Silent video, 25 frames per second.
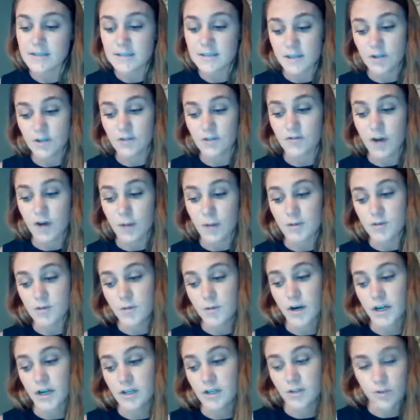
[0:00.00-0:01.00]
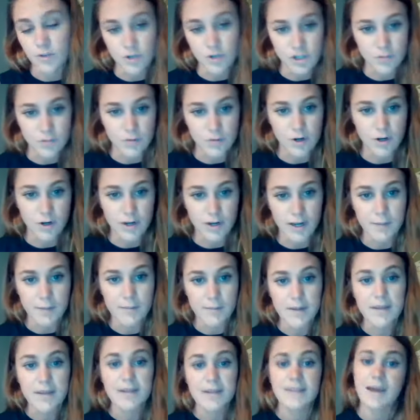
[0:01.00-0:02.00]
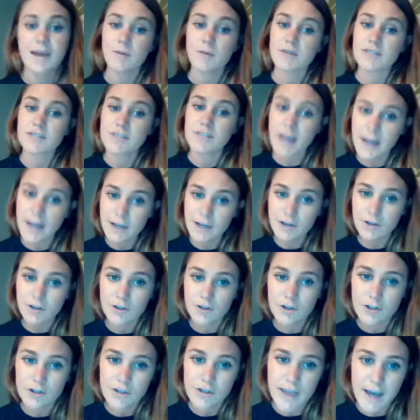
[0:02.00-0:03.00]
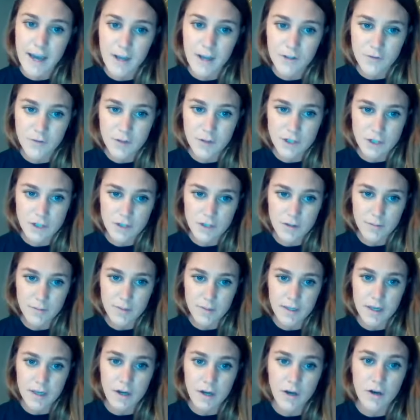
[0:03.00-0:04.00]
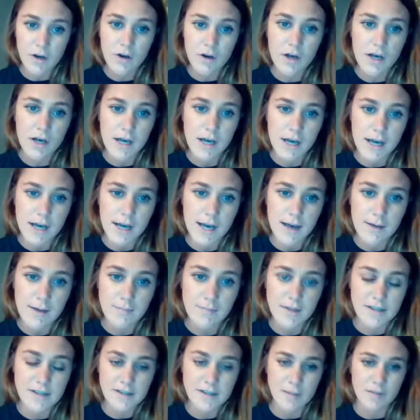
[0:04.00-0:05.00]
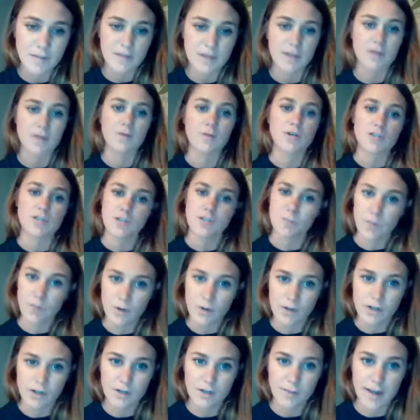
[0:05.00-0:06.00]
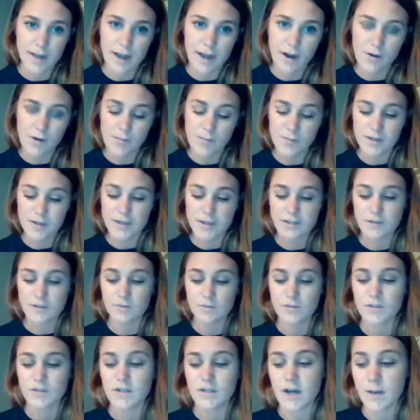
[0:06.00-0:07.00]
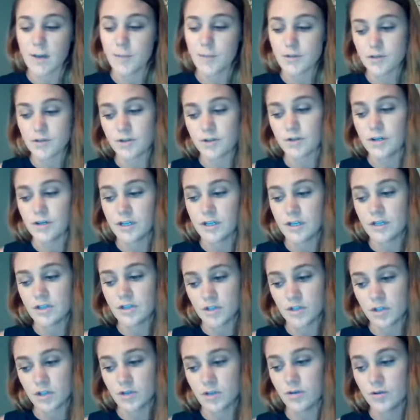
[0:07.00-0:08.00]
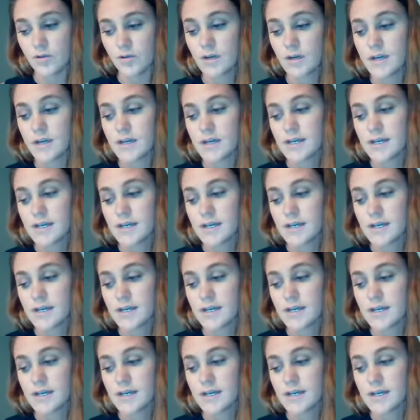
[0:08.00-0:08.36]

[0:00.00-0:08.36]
Senior Farmers Market Nutrition Program. That was not included in the House version of the bill. That's something that we're disappointed about, because it was an opportunity to